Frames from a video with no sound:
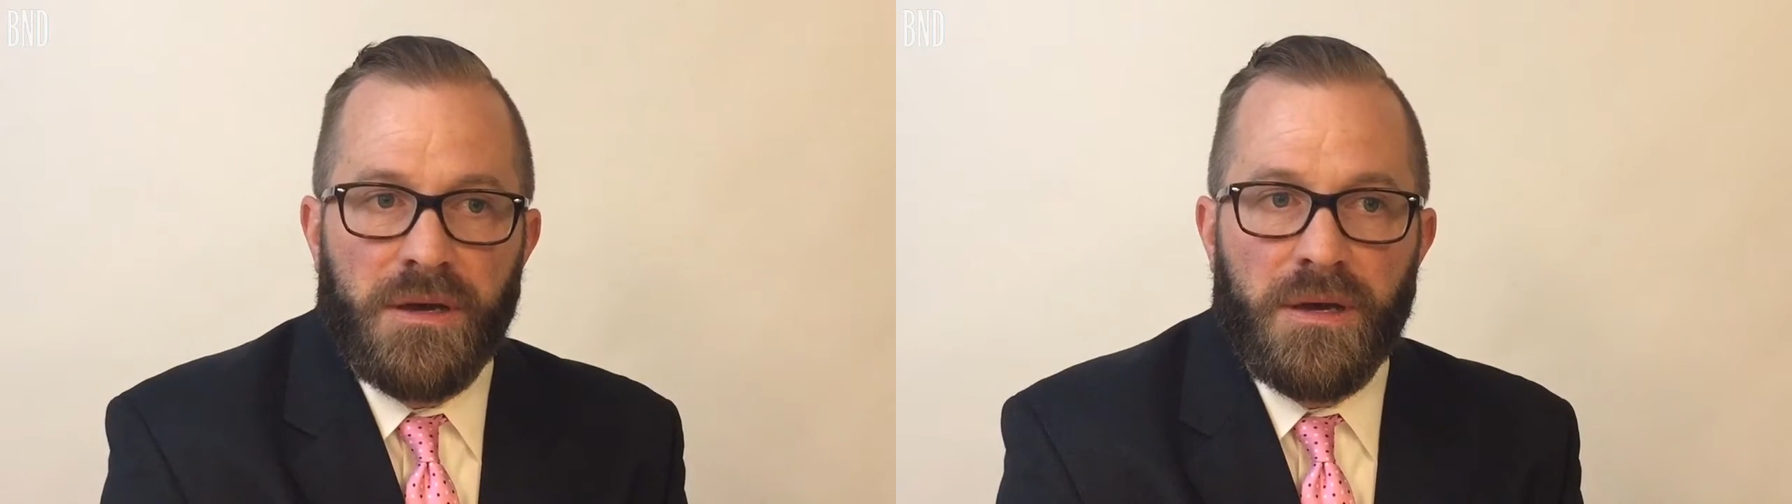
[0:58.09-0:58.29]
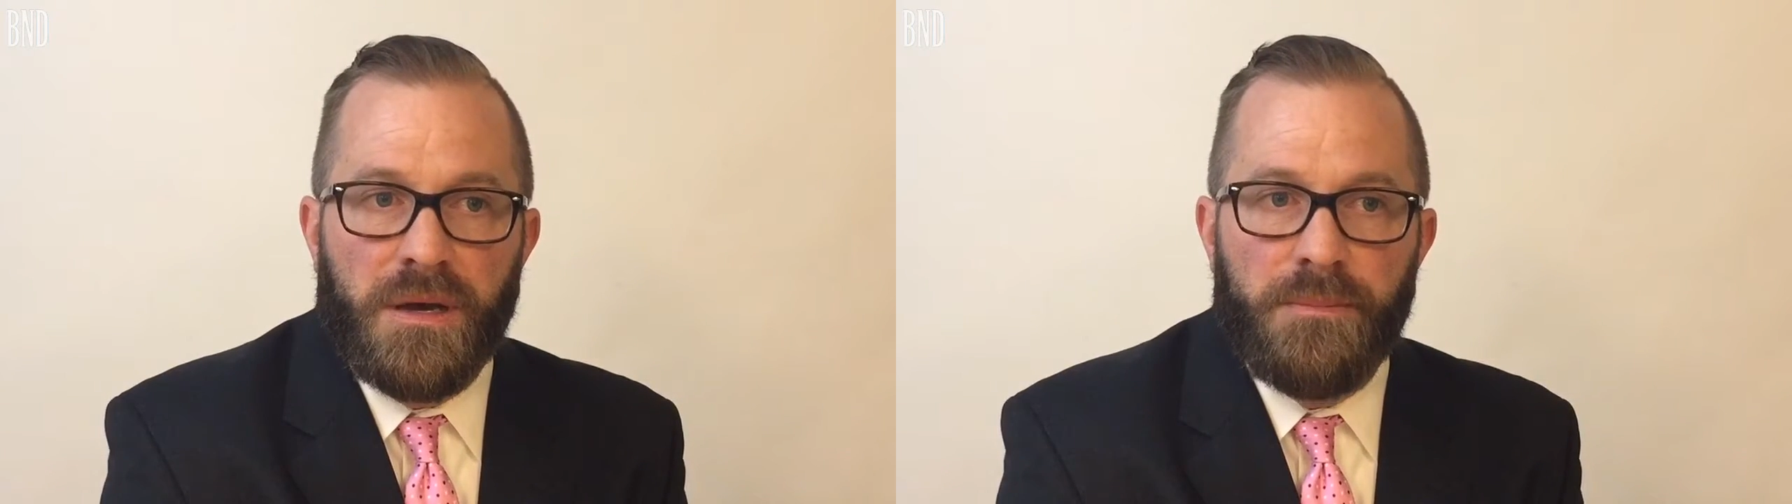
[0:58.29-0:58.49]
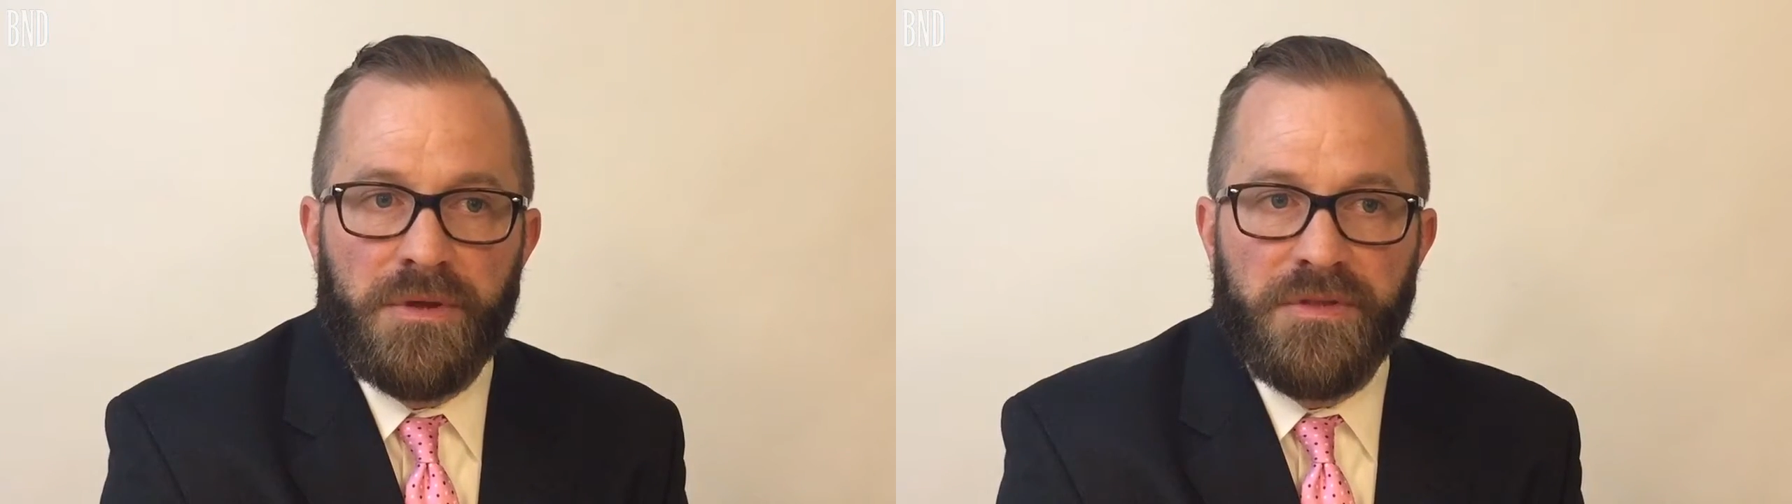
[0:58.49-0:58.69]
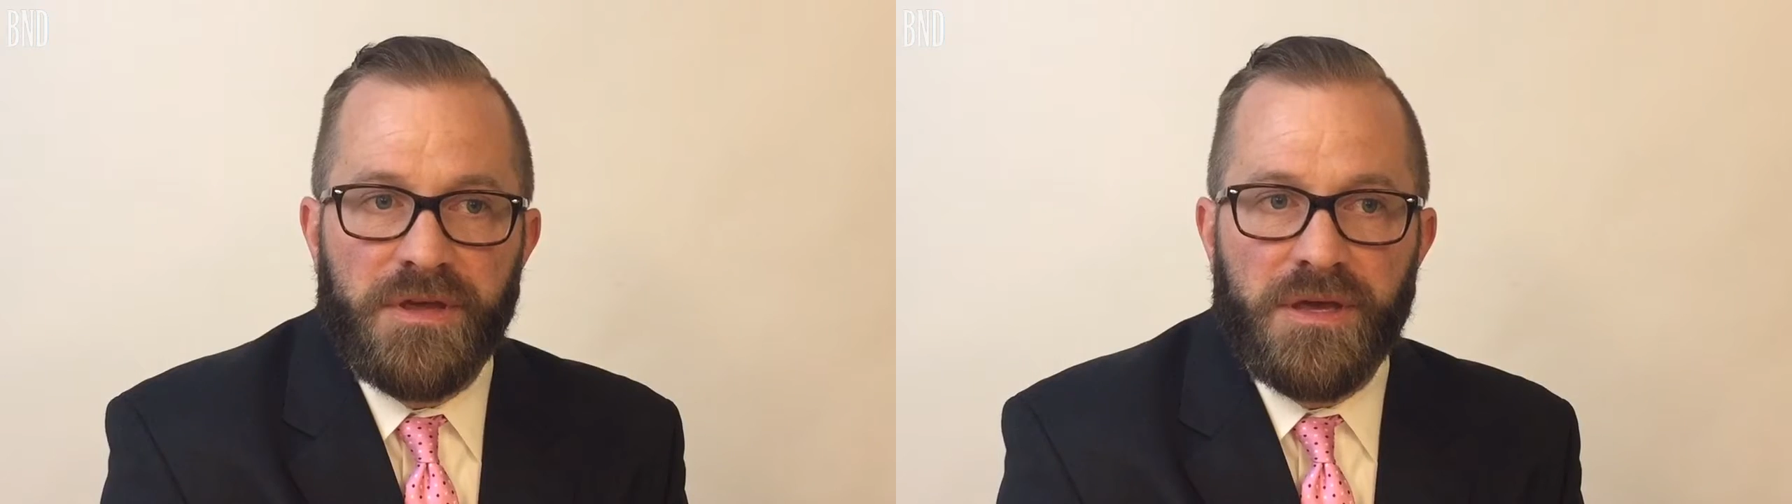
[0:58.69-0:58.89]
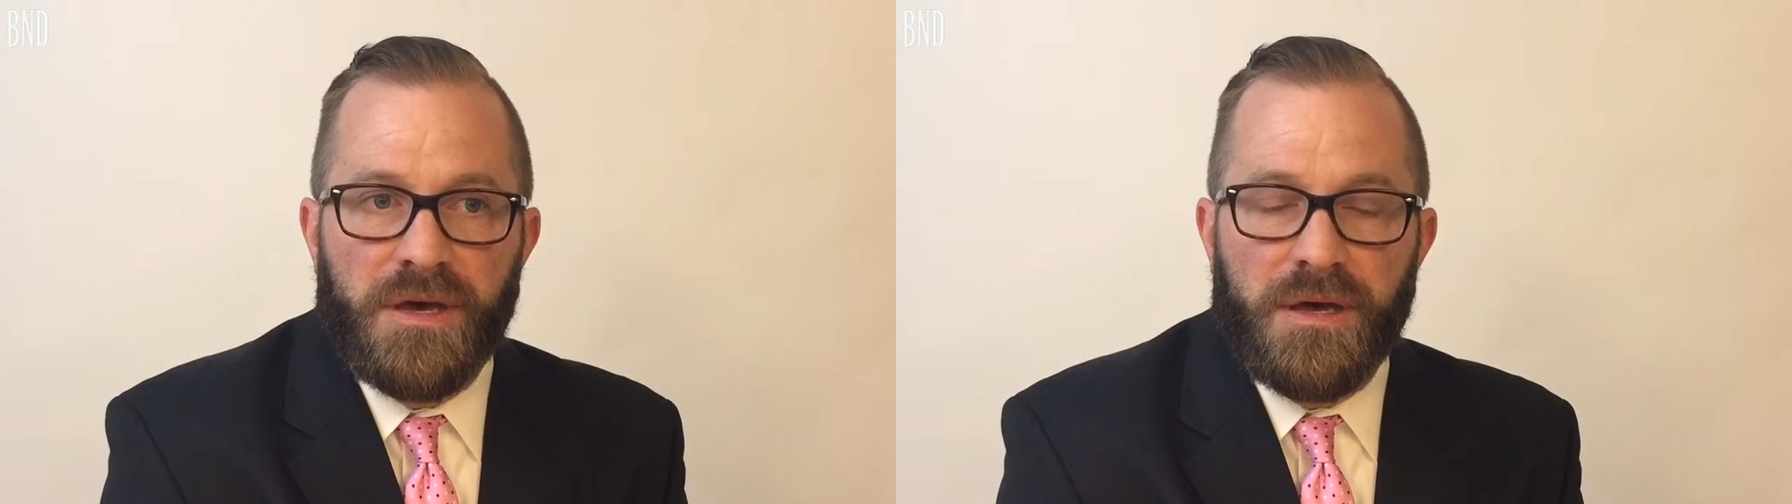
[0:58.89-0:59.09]
Uh, I'm on
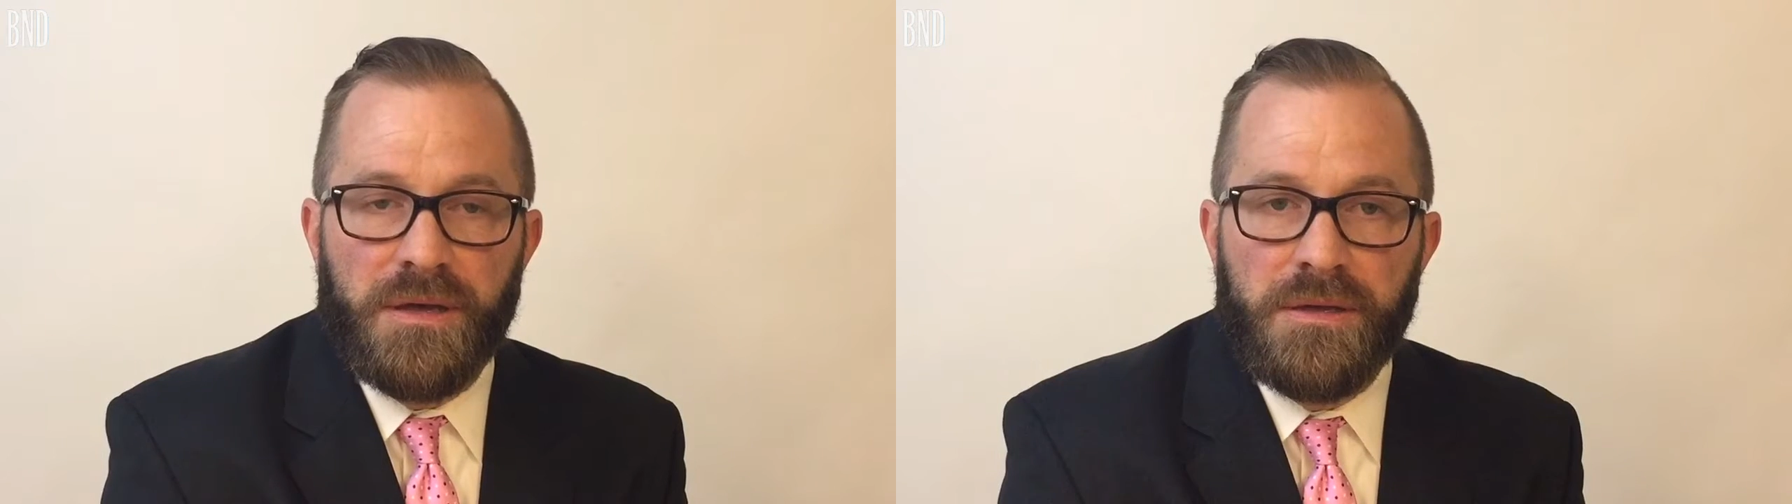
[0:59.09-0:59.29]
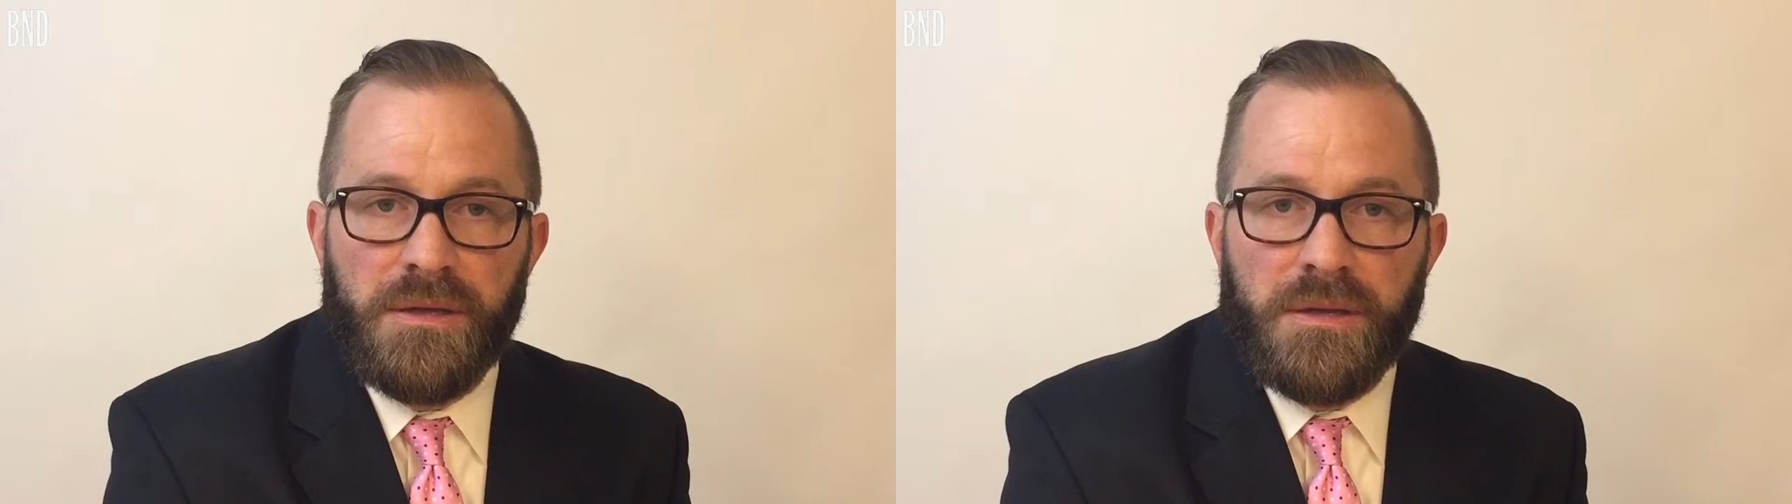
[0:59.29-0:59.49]
the uh,